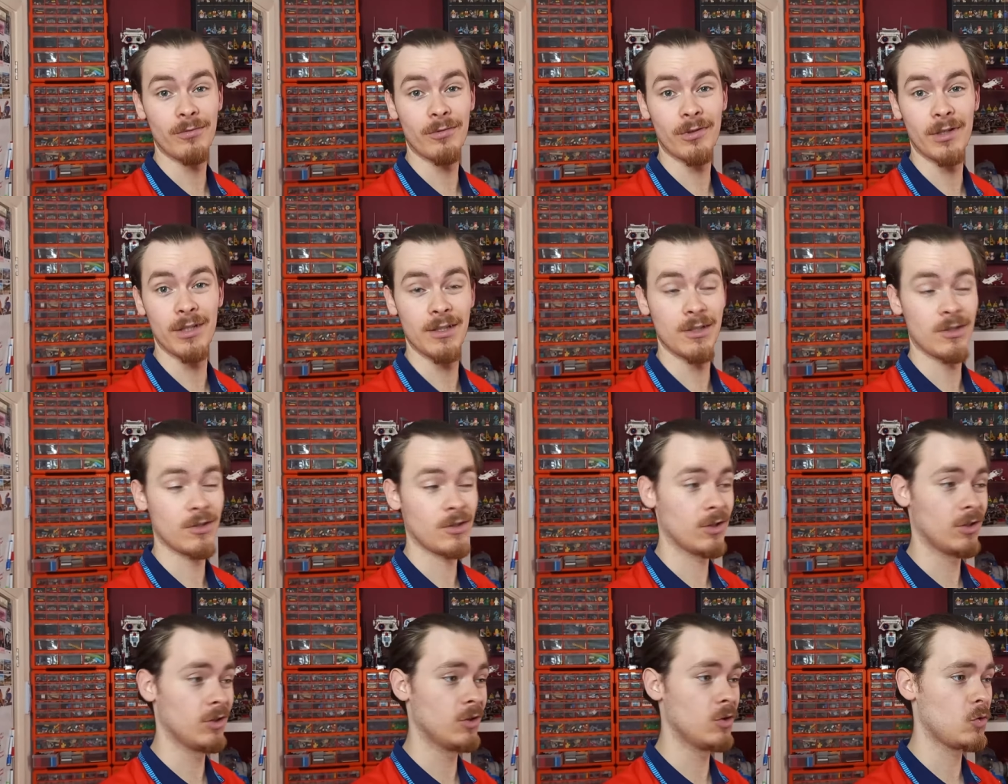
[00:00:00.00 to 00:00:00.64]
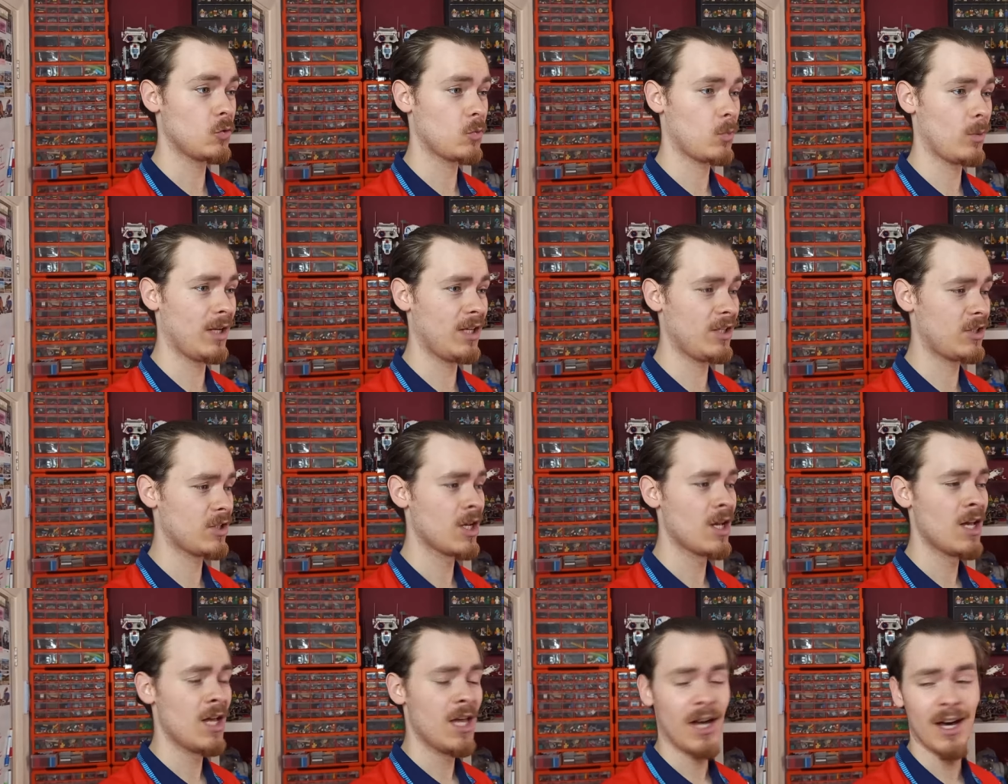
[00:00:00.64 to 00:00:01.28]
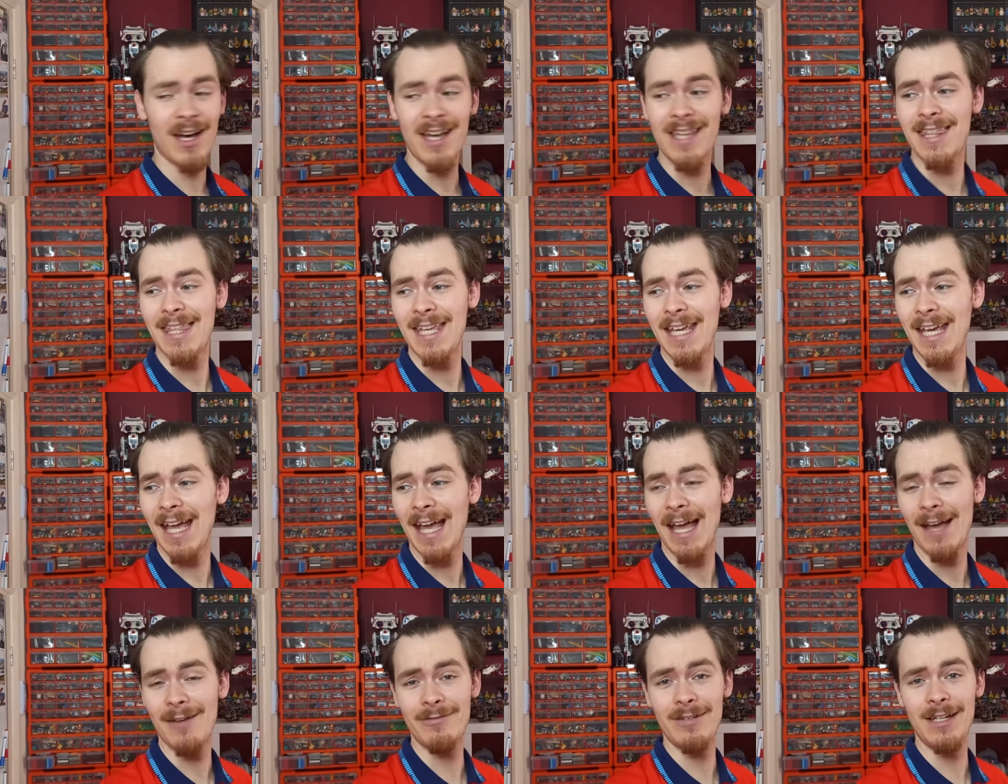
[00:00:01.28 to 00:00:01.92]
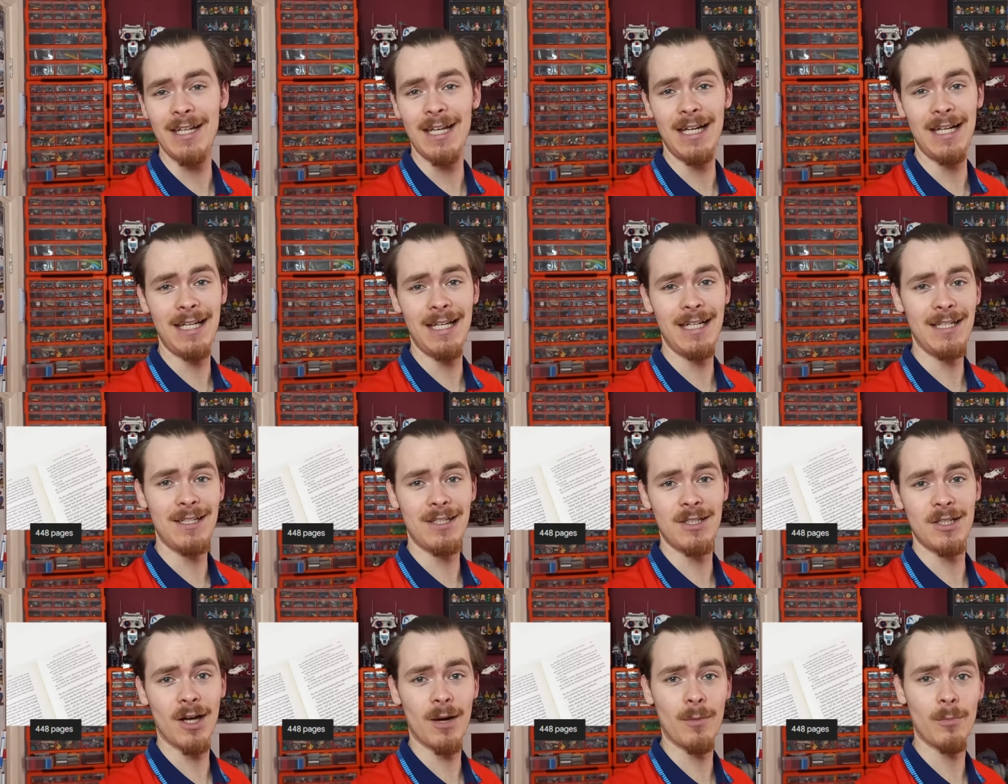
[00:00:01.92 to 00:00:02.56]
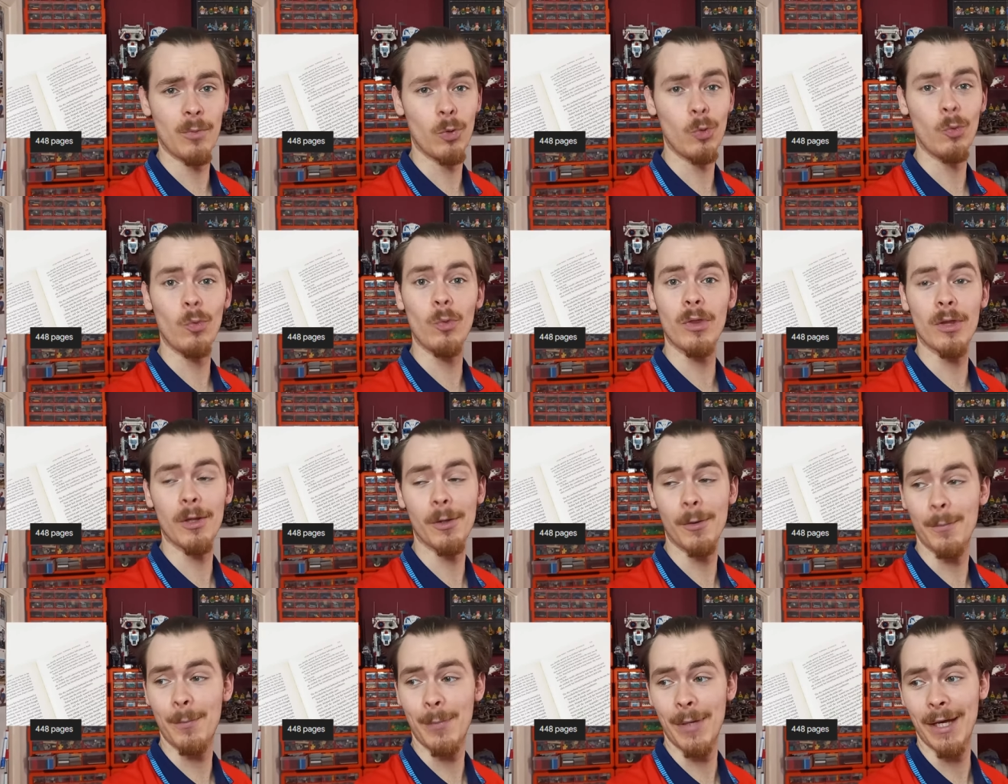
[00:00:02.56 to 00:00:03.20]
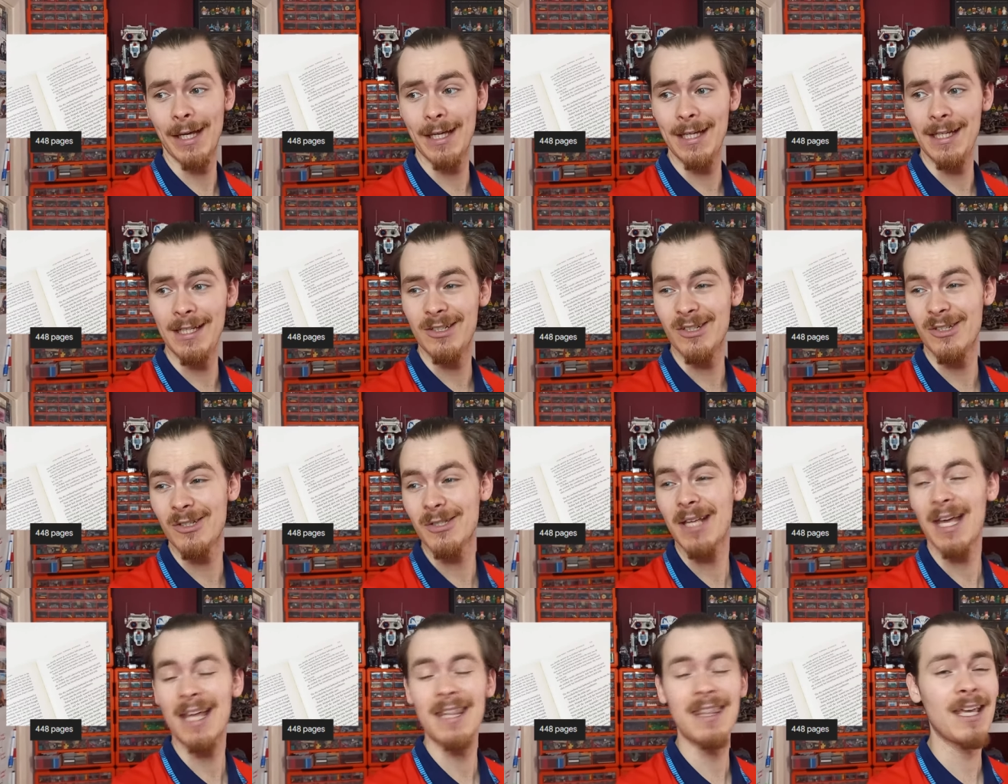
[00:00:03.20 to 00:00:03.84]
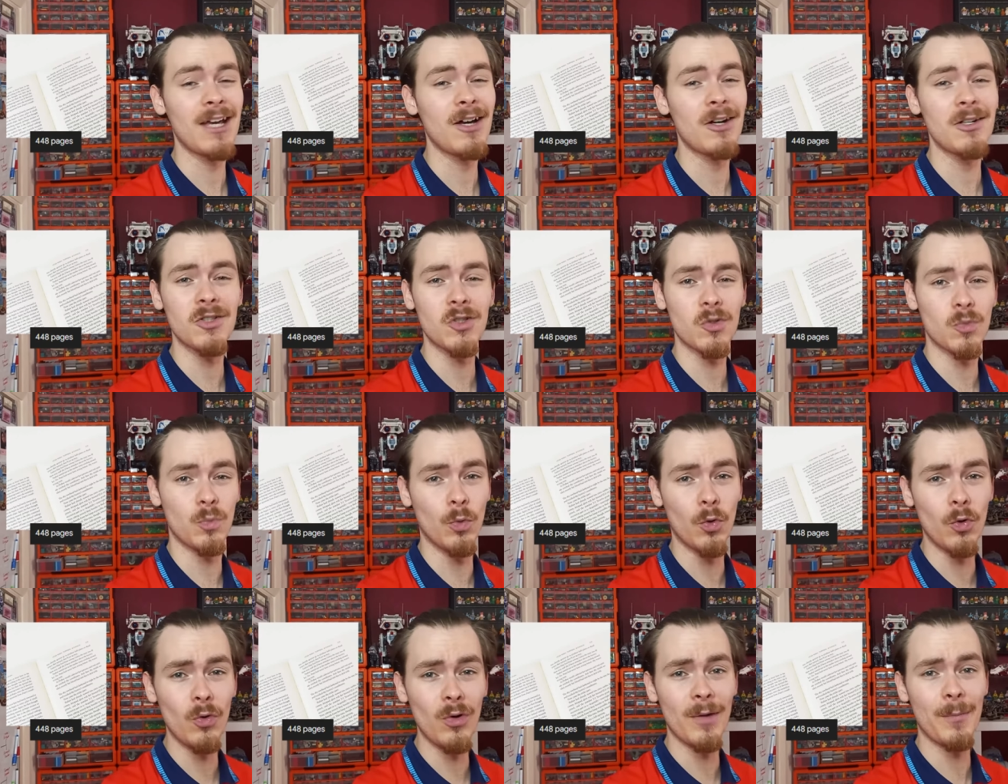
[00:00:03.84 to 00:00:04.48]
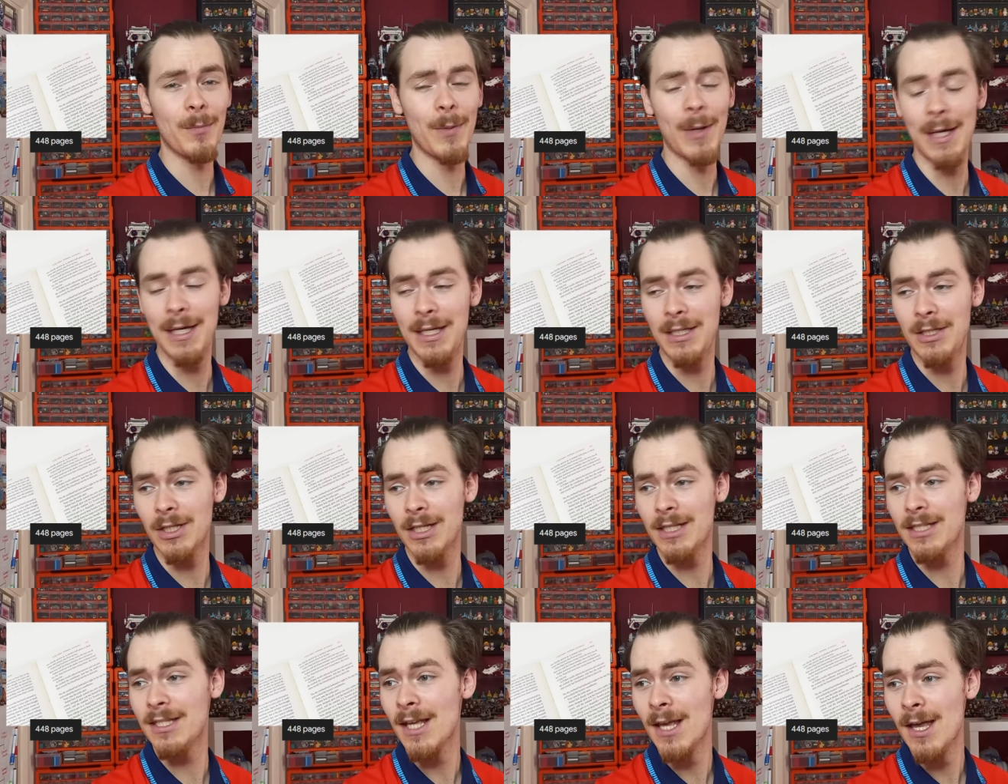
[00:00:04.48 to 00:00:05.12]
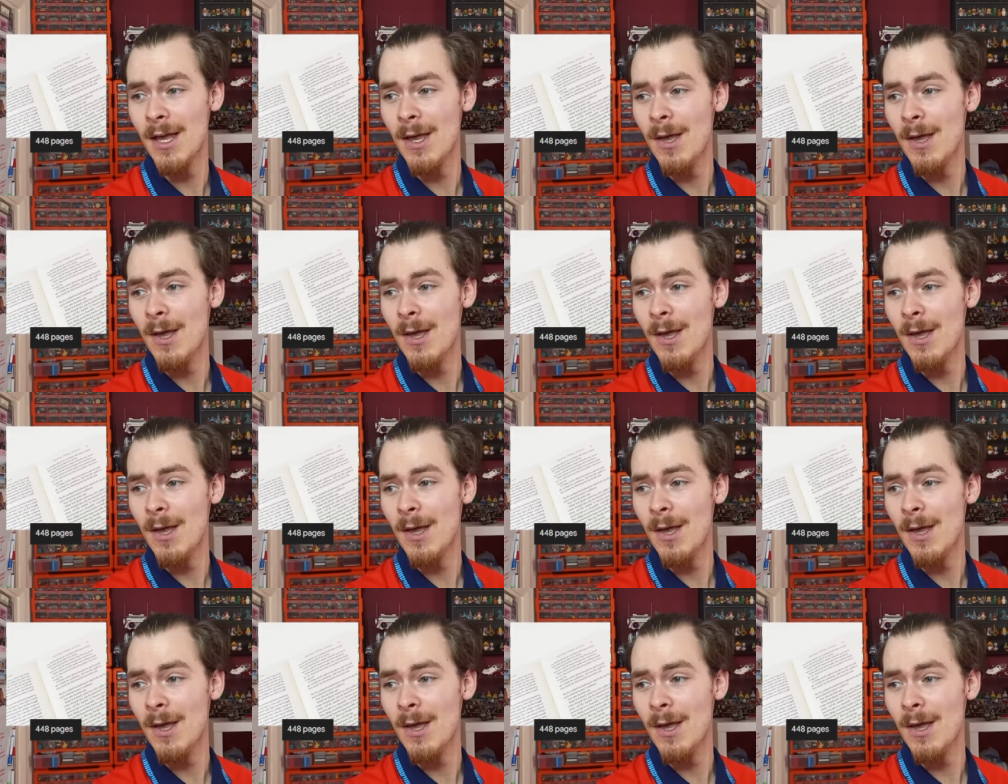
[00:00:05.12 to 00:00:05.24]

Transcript: for instance, which I think have nearly double the pages. And they are smaller pages,